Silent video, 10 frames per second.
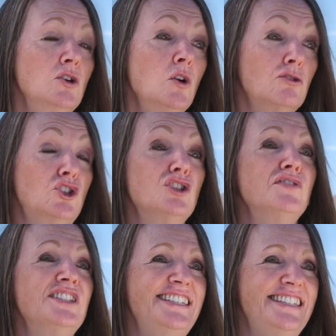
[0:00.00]
not just
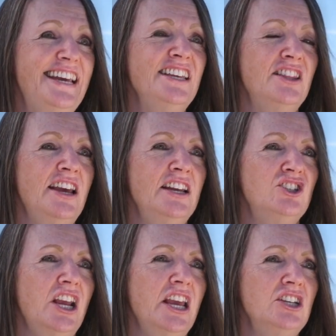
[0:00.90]
for today in their
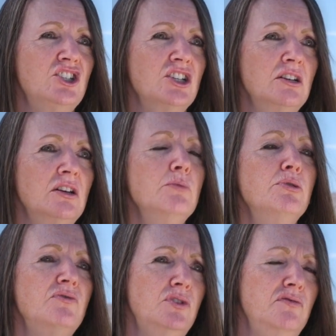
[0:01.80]
education,
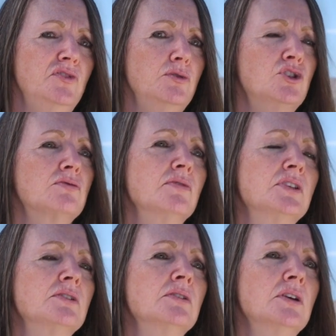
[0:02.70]
but for the future
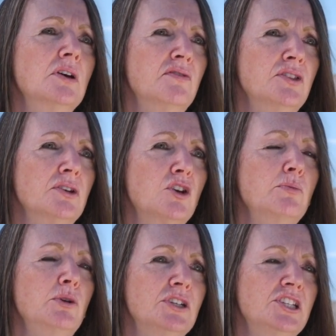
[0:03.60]
of the
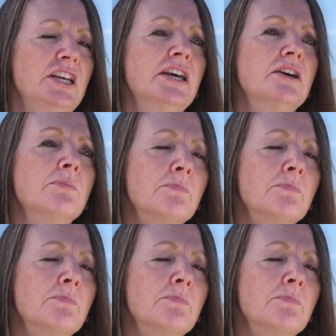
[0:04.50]
community here.